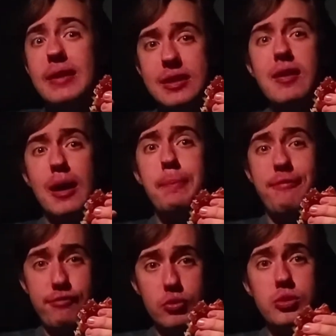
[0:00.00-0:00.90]
type
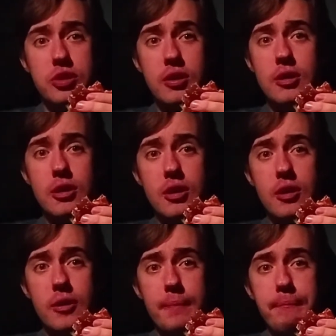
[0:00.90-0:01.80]
fruit,
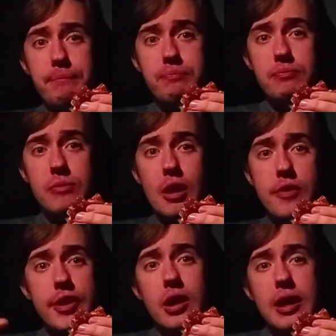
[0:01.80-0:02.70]

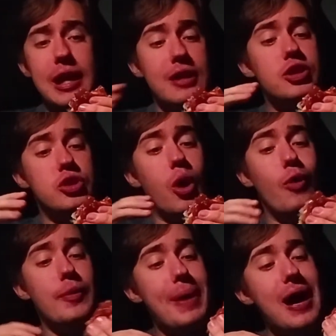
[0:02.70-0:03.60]
that it just
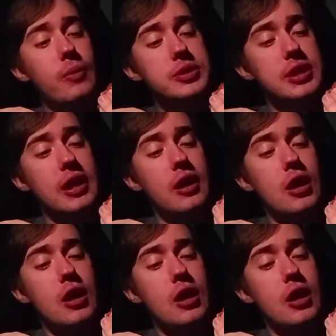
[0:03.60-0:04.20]
overpowers it.